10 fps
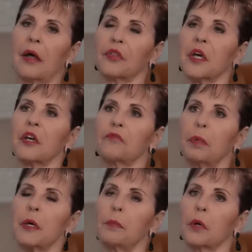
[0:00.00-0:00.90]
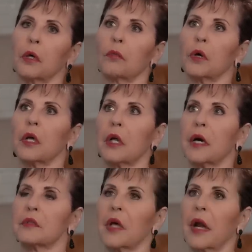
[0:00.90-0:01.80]
I think if people can
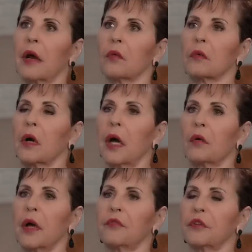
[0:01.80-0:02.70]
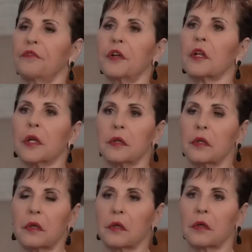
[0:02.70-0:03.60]
realize that, I don't have to feel it.
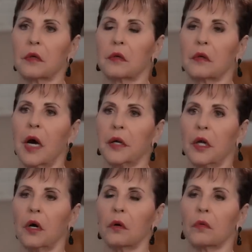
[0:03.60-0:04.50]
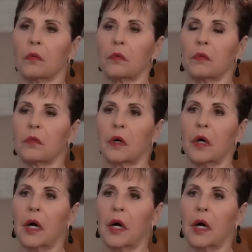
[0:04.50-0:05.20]
I know. Mm-hmm.